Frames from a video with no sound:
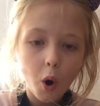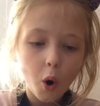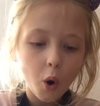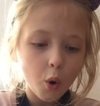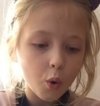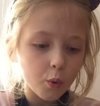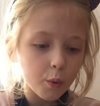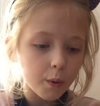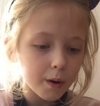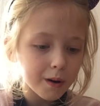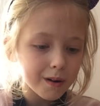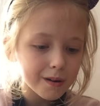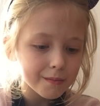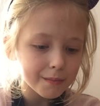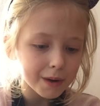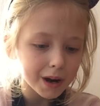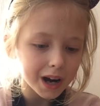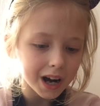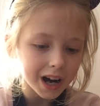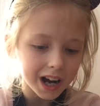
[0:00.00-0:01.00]
Oh
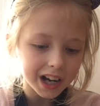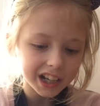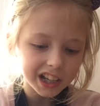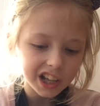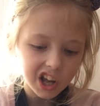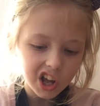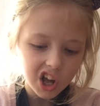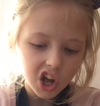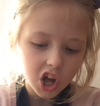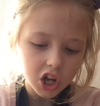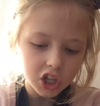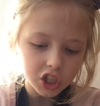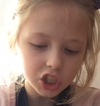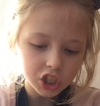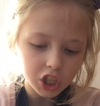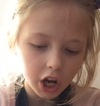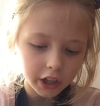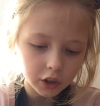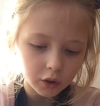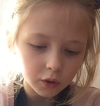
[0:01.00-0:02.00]
my
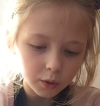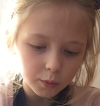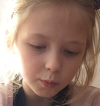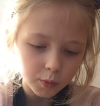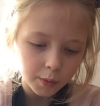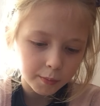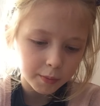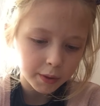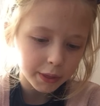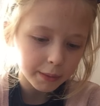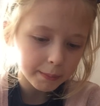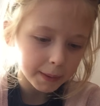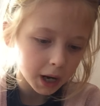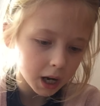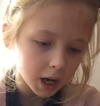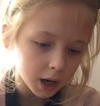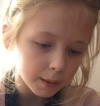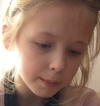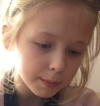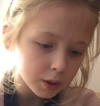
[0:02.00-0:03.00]
gosh, I got one with
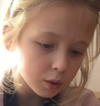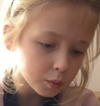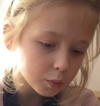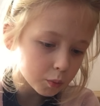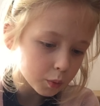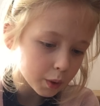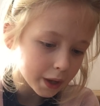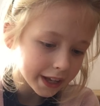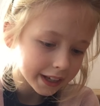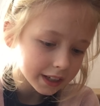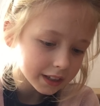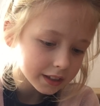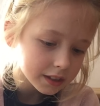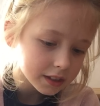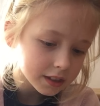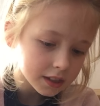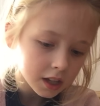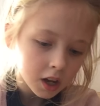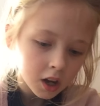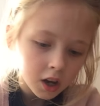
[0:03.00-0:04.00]
purple
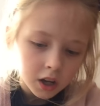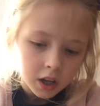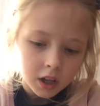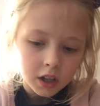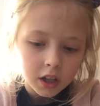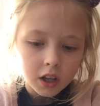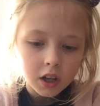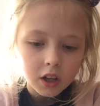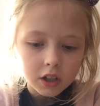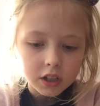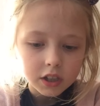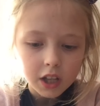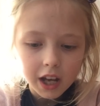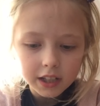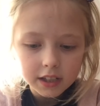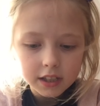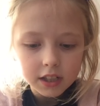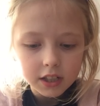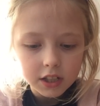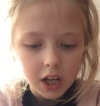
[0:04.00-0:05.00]
wings. It
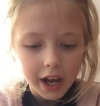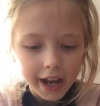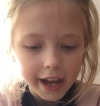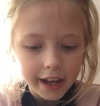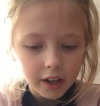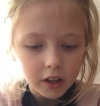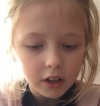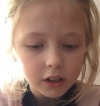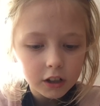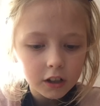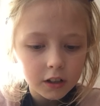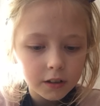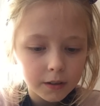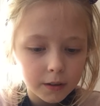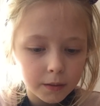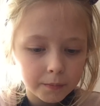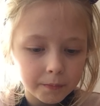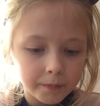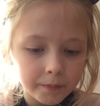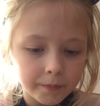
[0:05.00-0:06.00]
has a tail.
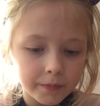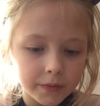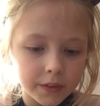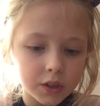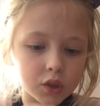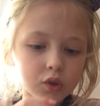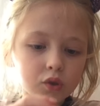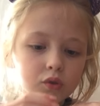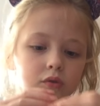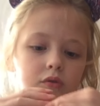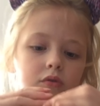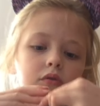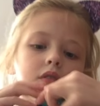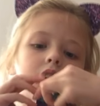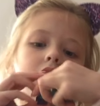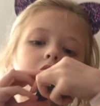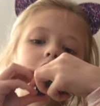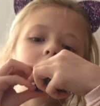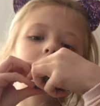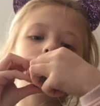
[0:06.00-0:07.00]
It's
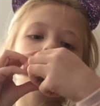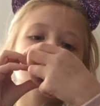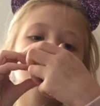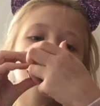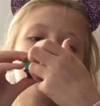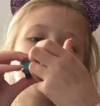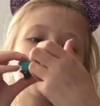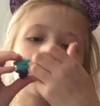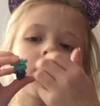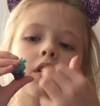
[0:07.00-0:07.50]
really cute.